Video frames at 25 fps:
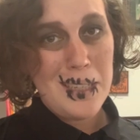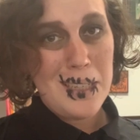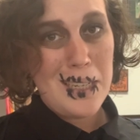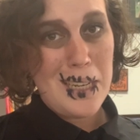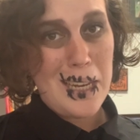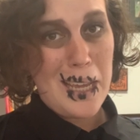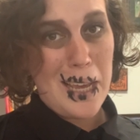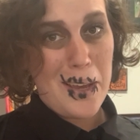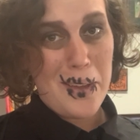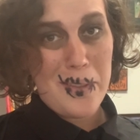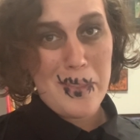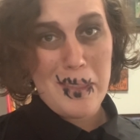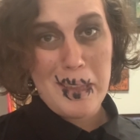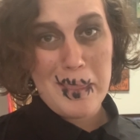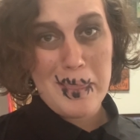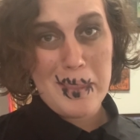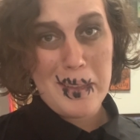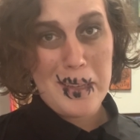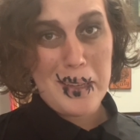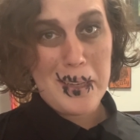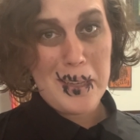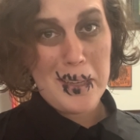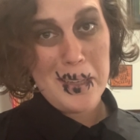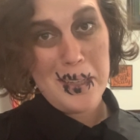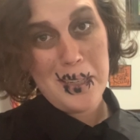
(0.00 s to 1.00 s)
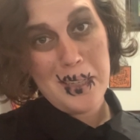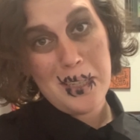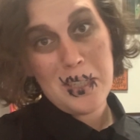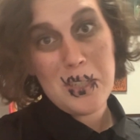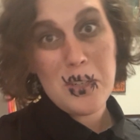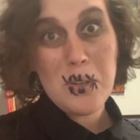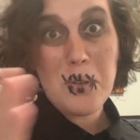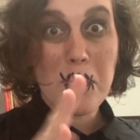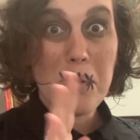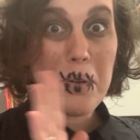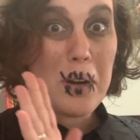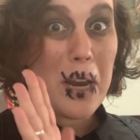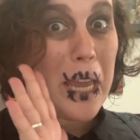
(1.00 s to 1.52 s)
Now that the
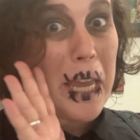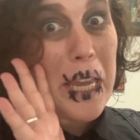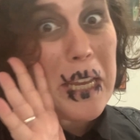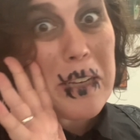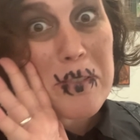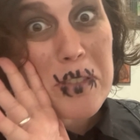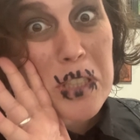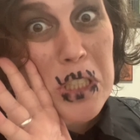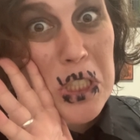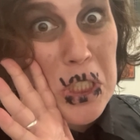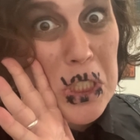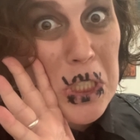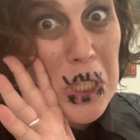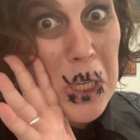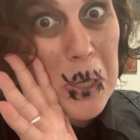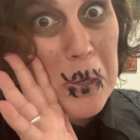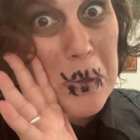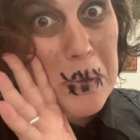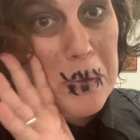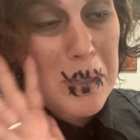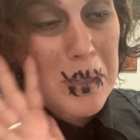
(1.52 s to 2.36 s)
gravestone